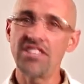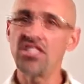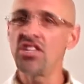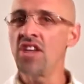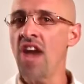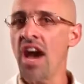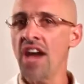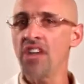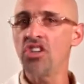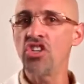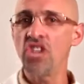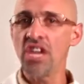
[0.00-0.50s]

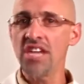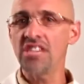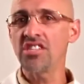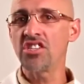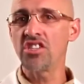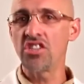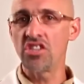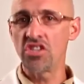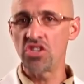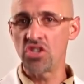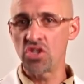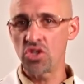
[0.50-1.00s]
It's not
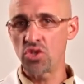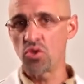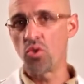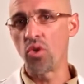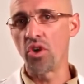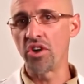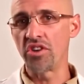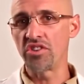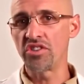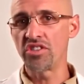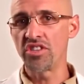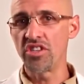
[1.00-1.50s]
just the
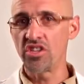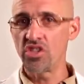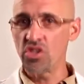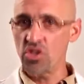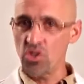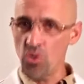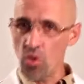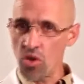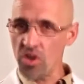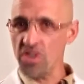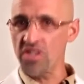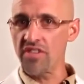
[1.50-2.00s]
source. The
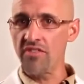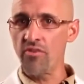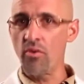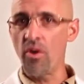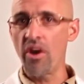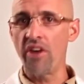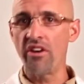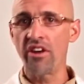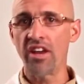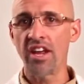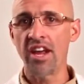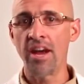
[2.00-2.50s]
source of
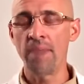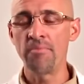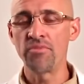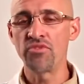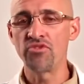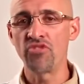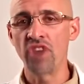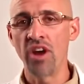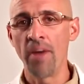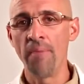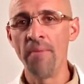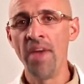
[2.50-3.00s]
where it
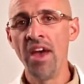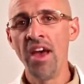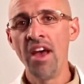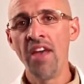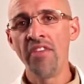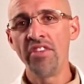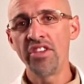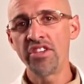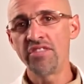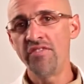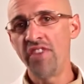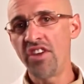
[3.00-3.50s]
comes from,
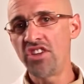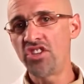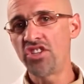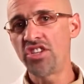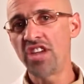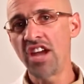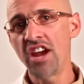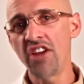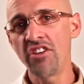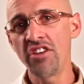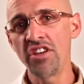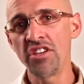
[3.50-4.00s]
this
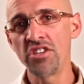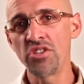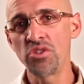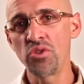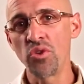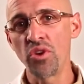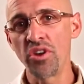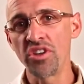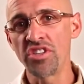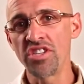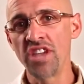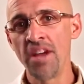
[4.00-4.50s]
vegetarian
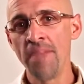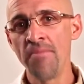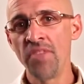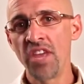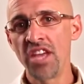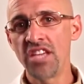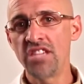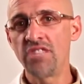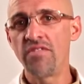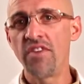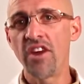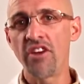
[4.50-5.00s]
source,
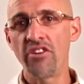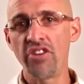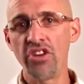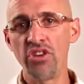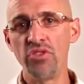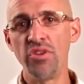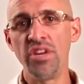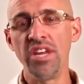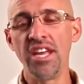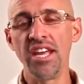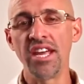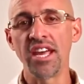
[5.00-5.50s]
is
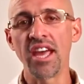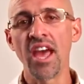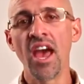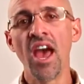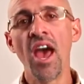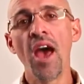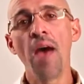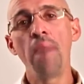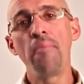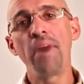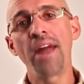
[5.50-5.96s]
very unique.